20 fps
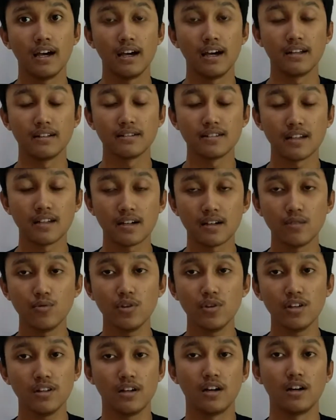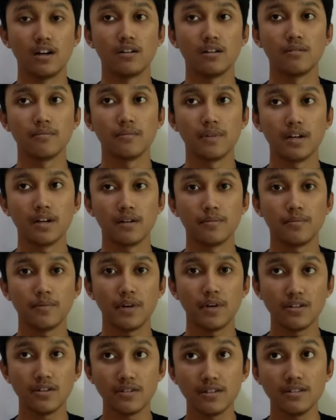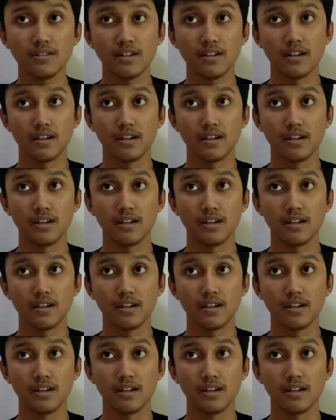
And the second one are my parent